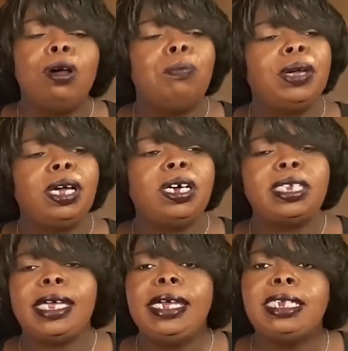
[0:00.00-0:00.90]
because
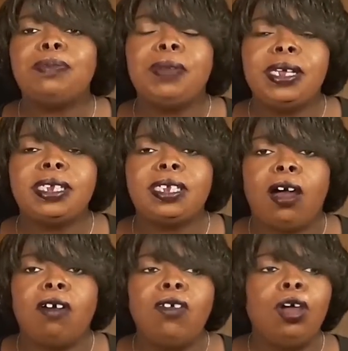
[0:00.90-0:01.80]
he's pissed
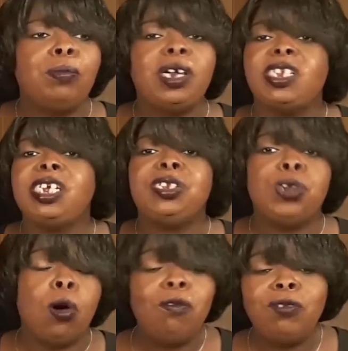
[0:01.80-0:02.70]
off because he
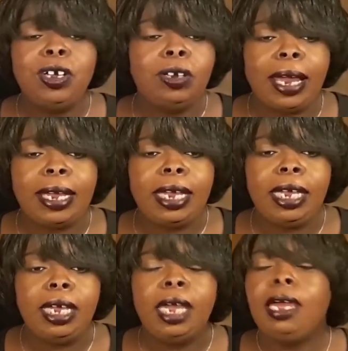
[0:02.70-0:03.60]
don't feel like
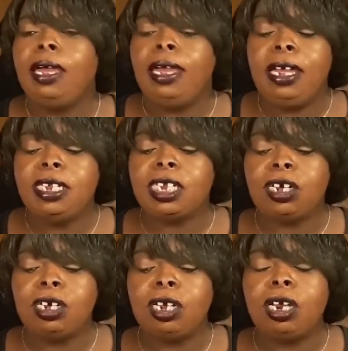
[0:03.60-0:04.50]
he he's a
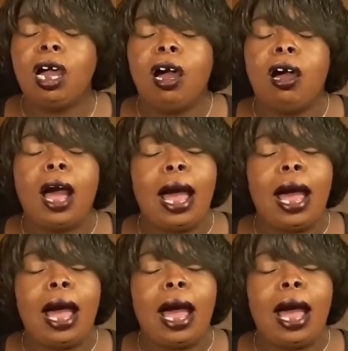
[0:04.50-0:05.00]
good uh,